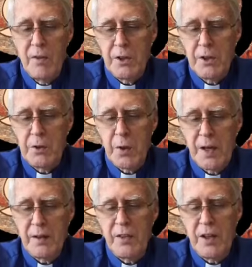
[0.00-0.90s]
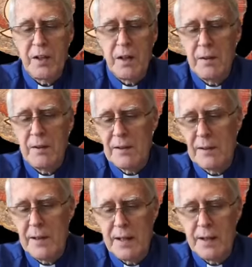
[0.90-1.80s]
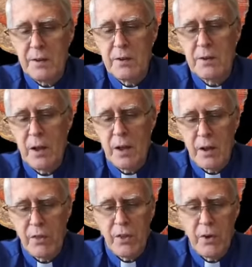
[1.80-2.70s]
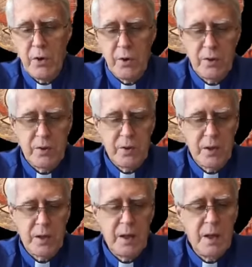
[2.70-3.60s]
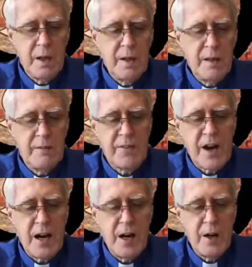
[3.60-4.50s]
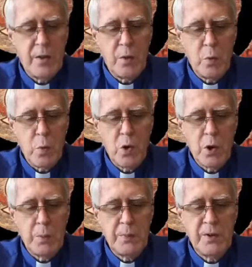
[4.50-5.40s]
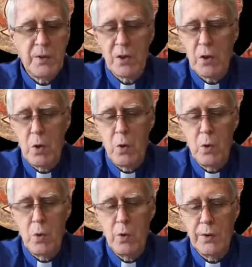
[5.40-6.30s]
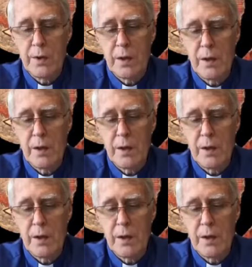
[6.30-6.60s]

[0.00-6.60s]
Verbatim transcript: the drink that slakes thirst, the fire that warms the cold,